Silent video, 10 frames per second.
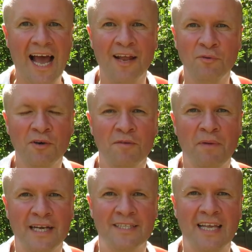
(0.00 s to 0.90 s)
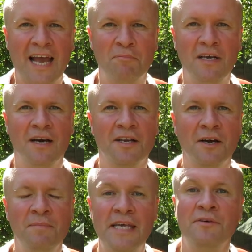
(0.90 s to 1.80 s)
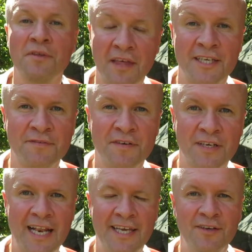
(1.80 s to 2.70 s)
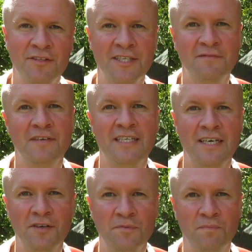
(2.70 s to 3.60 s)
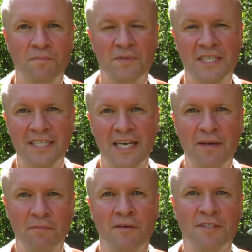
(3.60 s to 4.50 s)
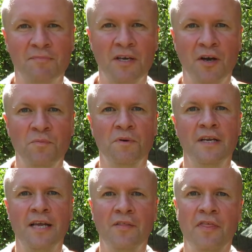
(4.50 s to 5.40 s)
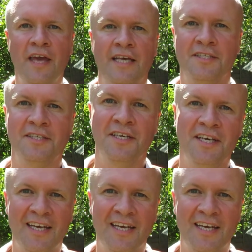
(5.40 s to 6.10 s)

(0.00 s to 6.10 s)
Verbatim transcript: Hello, welcome back to the Happy Hut. I'm Neil. Thanks for clicking on this video. Today I'm going to be opening this.